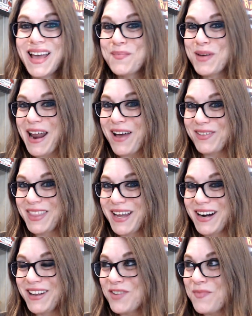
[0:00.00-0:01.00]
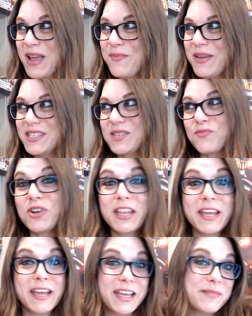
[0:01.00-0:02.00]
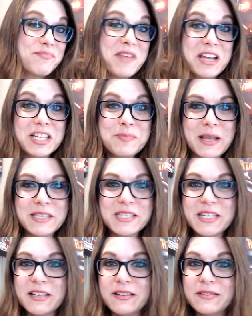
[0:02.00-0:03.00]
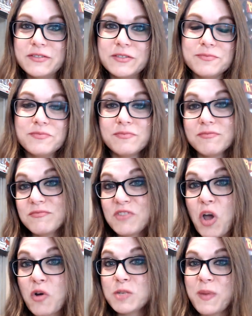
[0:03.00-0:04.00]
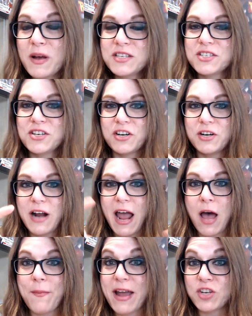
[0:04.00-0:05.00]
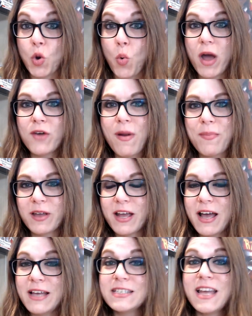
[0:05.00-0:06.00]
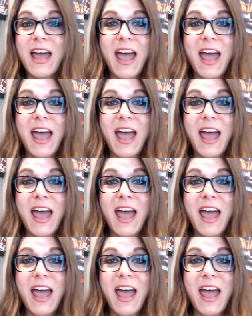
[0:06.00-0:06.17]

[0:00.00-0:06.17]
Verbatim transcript: but out there there may be some really expensive Ghostbuster um, Ecto one replicas,